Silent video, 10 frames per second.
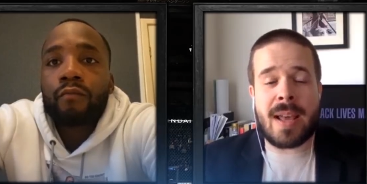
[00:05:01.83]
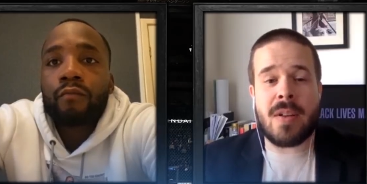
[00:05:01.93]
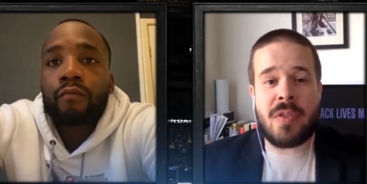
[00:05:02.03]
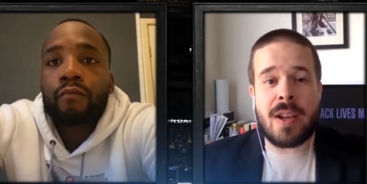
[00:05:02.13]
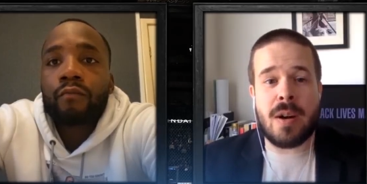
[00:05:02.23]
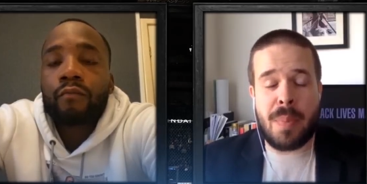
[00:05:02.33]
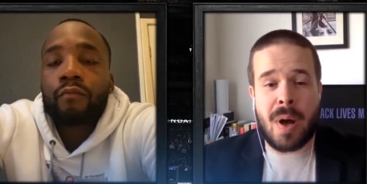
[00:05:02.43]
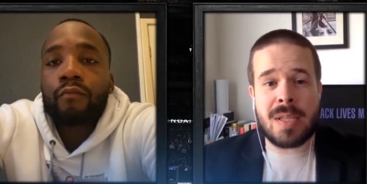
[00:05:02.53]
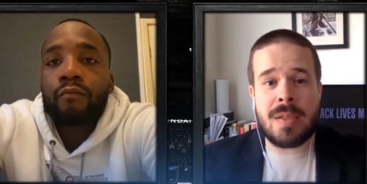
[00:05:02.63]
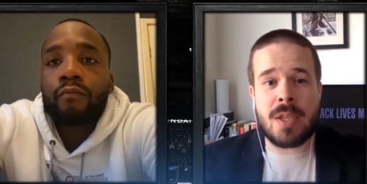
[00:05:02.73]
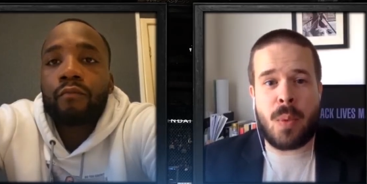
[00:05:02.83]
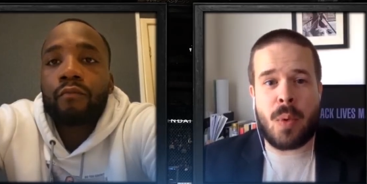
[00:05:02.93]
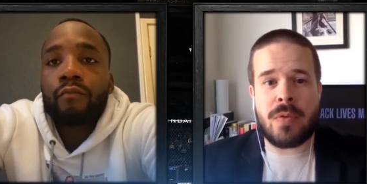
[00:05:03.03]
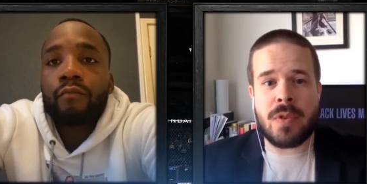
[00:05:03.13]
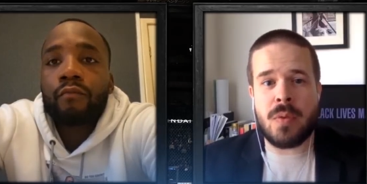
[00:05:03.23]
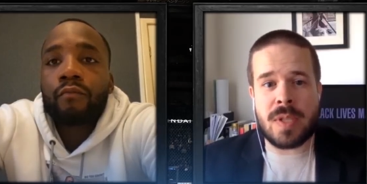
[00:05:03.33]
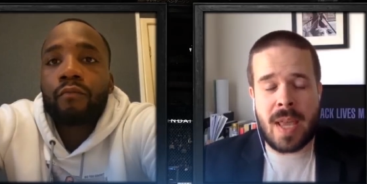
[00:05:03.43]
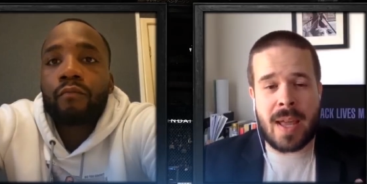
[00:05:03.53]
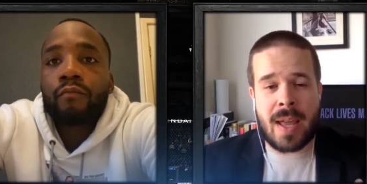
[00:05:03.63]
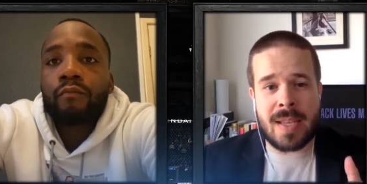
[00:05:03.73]
Speaker 1: title fight or bust at this point for you?
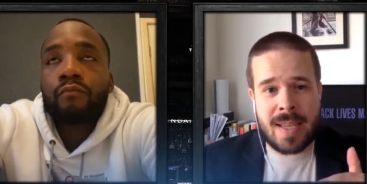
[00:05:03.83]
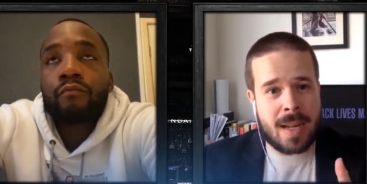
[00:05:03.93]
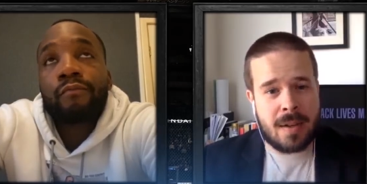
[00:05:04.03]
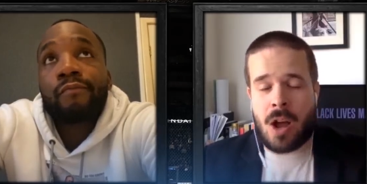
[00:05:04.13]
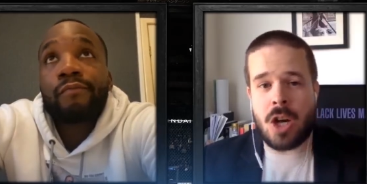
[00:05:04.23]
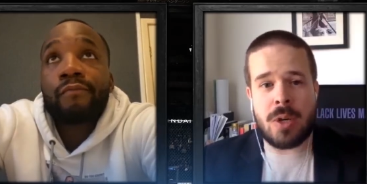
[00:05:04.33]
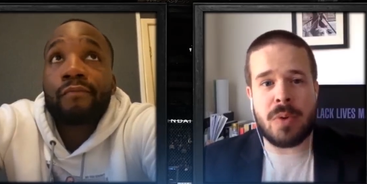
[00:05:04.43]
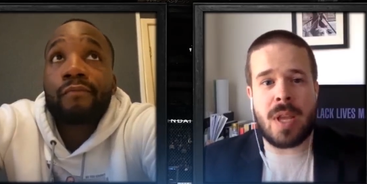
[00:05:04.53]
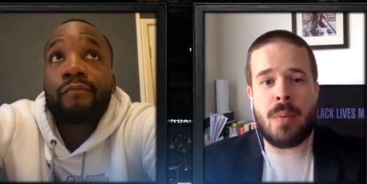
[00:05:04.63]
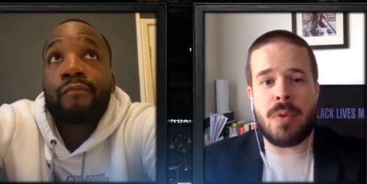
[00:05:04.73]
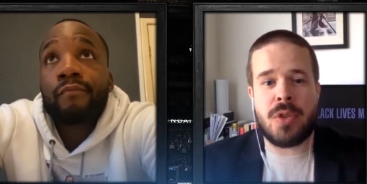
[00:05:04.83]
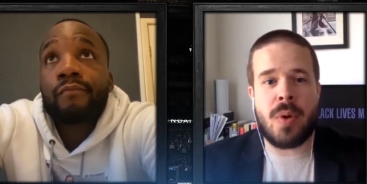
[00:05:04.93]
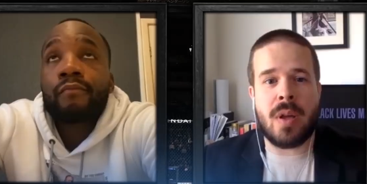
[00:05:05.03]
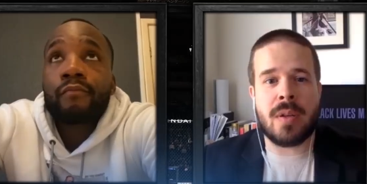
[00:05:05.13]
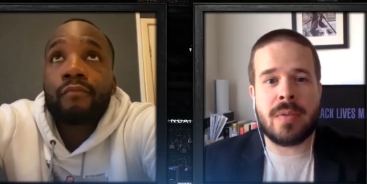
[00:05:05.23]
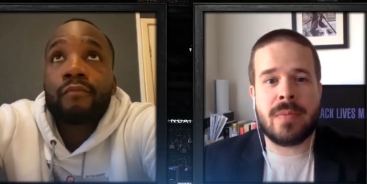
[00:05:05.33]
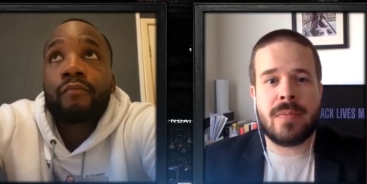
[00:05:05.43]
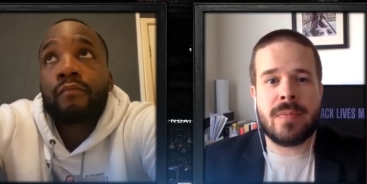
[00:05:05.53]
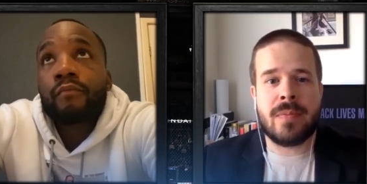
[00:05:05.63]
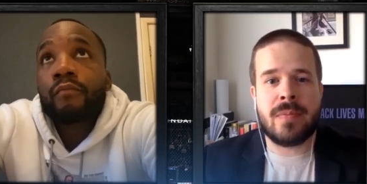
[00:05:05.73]
Is that is that 100 percent what you want?
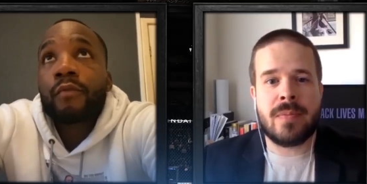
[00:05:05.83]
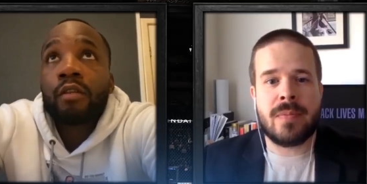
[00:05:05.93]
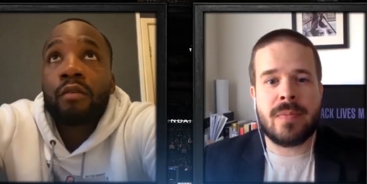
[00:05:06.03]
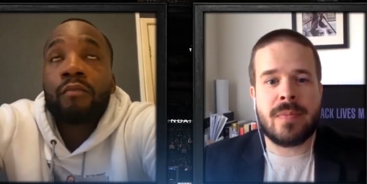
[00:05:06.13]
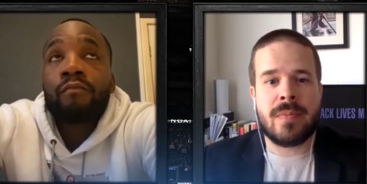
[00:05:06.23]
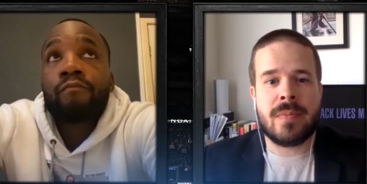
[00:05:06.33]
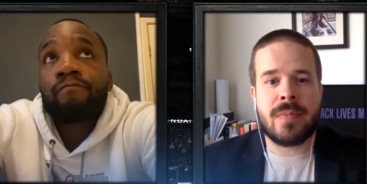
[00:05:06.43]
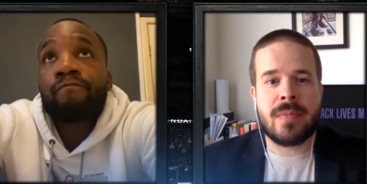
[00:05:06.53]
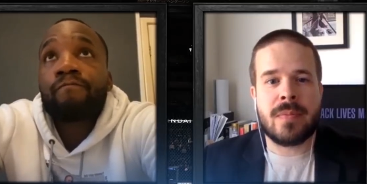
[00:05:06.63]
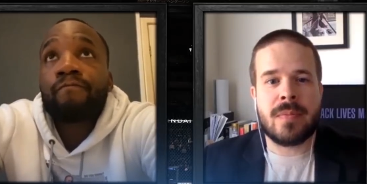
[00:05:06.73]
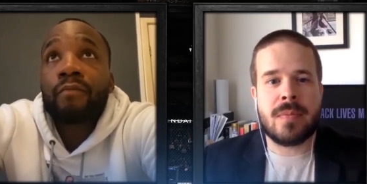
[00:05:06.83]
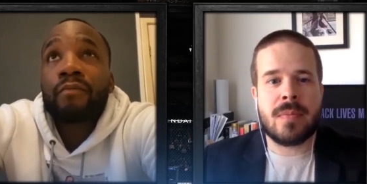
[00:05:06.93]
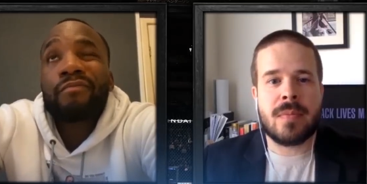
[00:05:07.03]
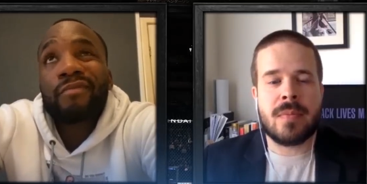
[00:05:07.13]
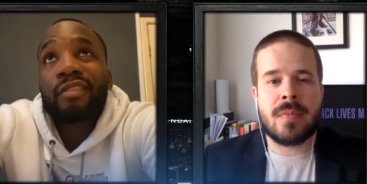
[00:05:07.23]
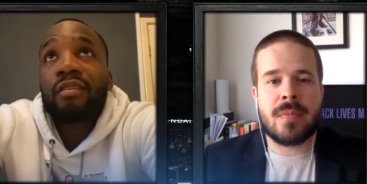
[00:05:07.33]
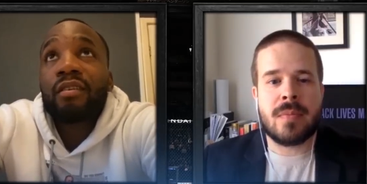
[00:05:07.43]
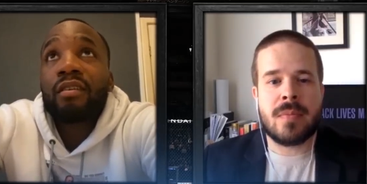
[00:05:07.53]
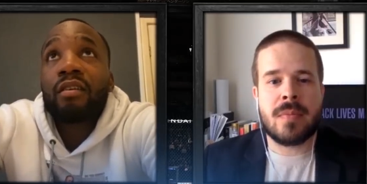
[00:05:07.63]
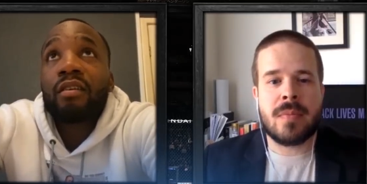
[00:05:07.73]
Um,
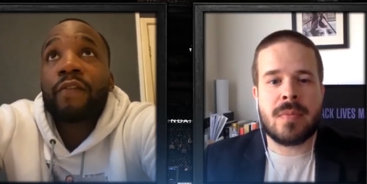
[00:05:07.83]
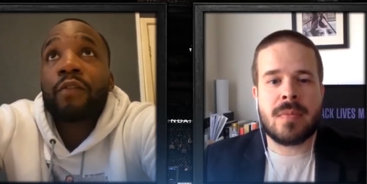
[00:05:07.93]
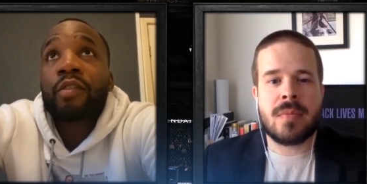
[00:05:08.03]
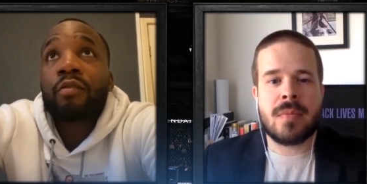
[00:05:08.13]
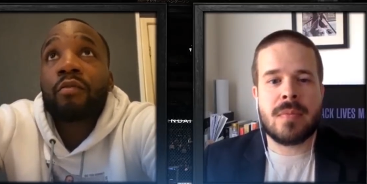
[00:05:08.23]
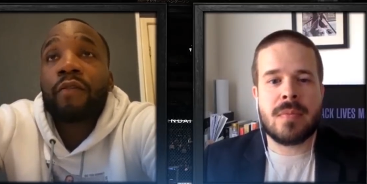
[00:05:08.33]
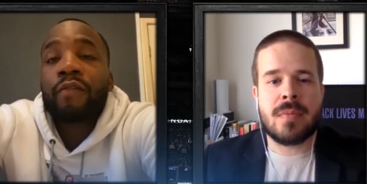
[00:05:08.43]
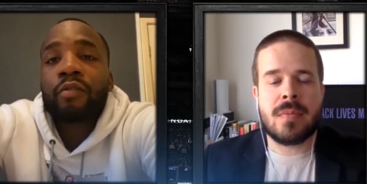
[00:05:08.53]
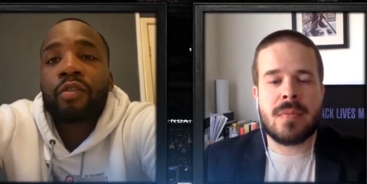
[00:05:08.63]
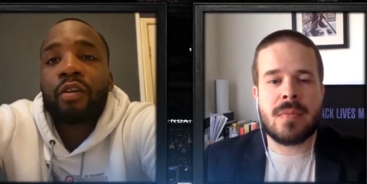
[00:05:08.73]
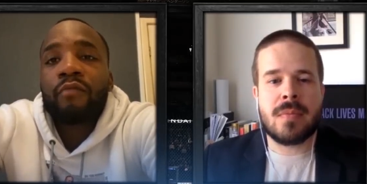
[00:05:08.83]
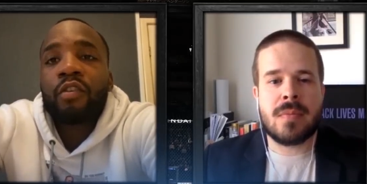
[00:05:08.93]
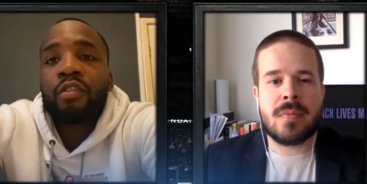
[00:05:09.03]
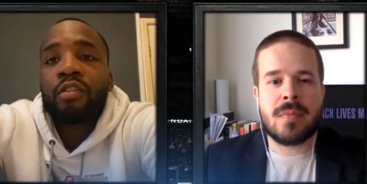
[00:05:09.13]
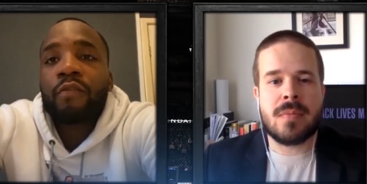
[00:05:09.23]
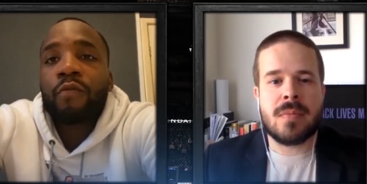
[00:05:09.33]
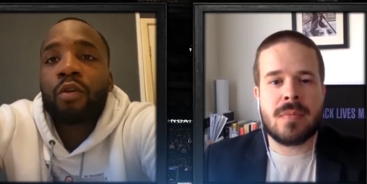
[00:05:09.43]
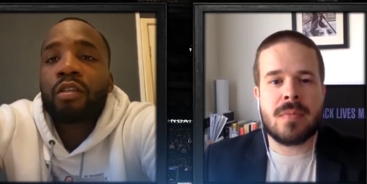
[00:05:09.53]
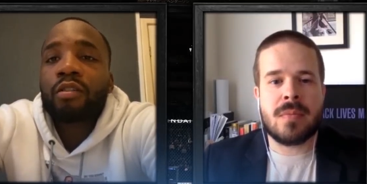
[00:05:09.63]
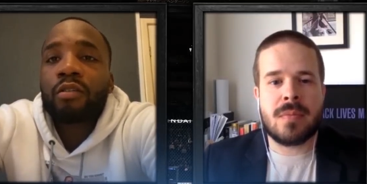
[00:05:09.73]
Speaker 2: I feel so. I feel so. I've done enough
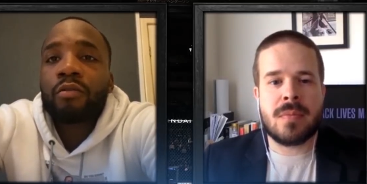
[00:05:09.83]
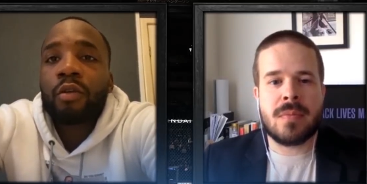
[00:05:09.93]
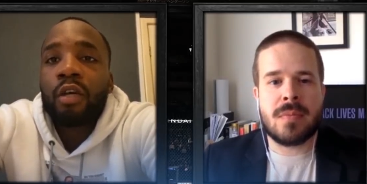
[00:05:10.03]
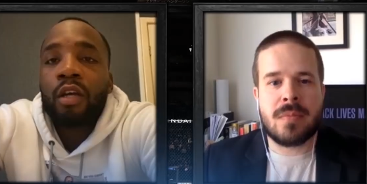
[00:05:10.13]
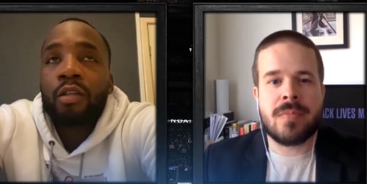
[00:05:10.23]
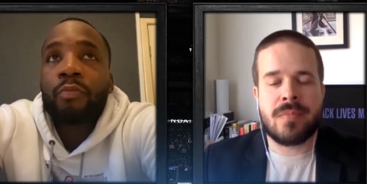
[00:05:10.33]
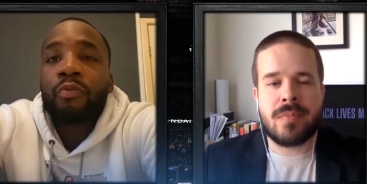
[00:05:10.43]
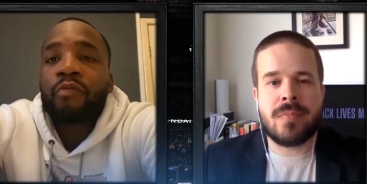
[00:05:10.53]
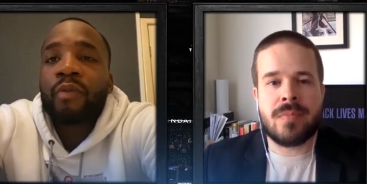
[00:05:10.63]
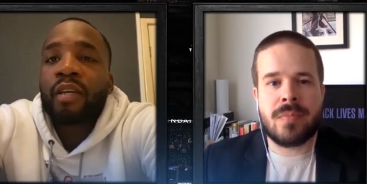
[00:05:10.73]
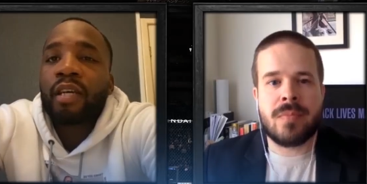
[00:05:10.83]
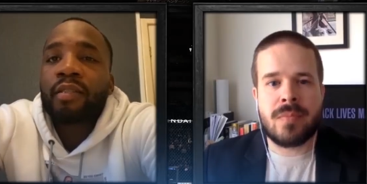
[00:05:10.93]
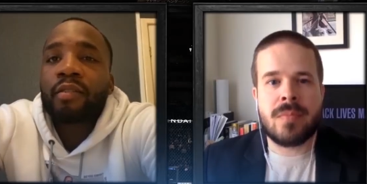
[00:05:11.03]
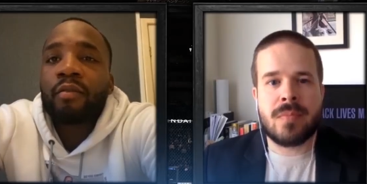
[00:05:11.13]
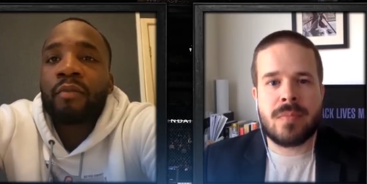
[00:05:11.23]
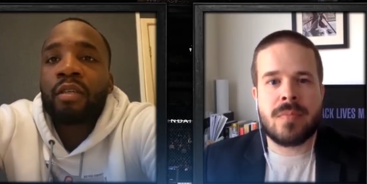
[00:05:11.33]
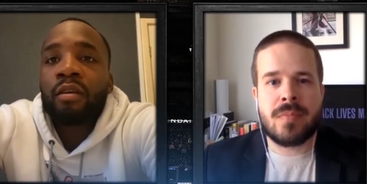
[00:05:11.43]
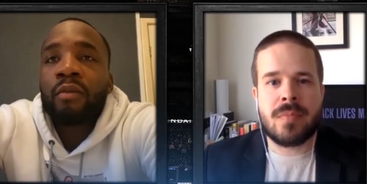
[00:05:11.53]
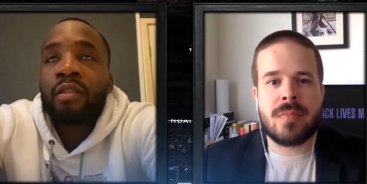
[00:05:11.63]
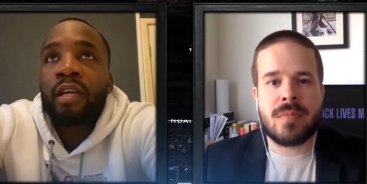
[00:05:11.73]
work to to prove my case. You know, I mean,
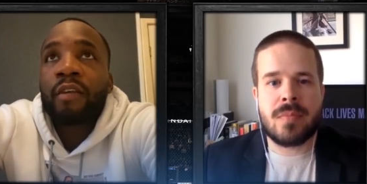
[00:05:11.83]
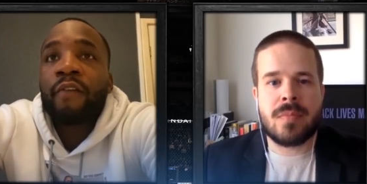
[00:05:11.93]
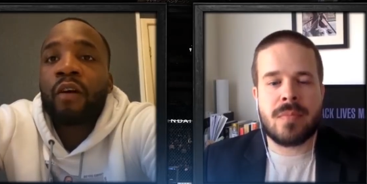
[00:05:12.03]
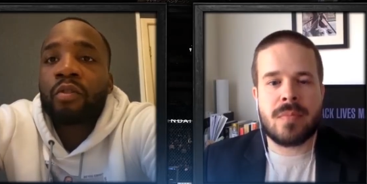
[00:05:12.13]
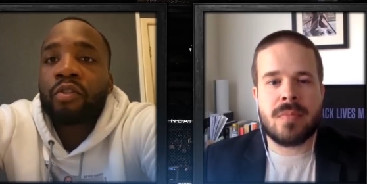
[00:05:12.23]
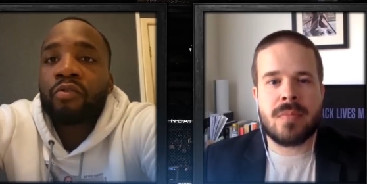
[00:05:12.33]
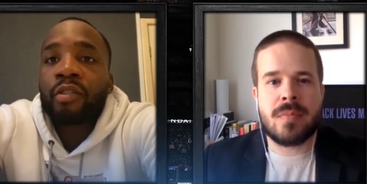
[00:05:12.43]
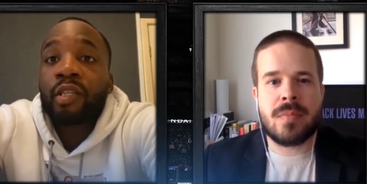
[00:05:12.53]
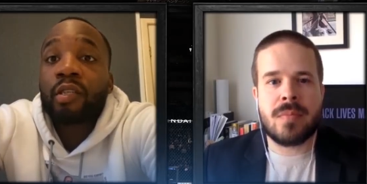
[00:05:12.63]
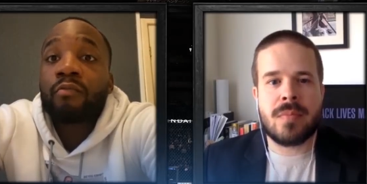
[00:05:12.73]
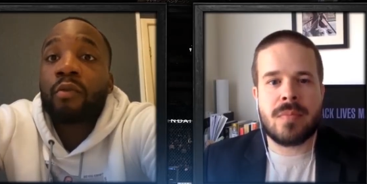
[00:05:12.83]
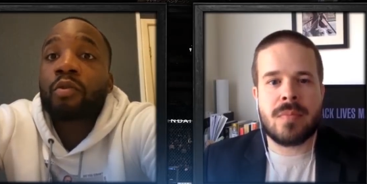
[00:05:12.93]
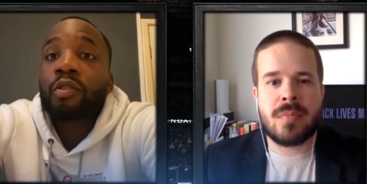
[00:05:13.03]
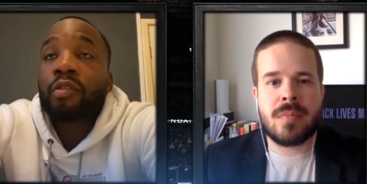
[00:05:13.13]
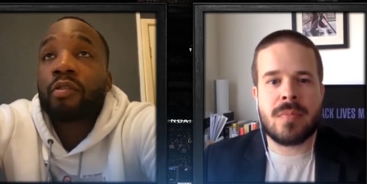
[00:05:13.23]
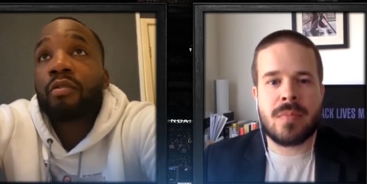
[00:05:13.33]
I'm on eight fight win streak, second most to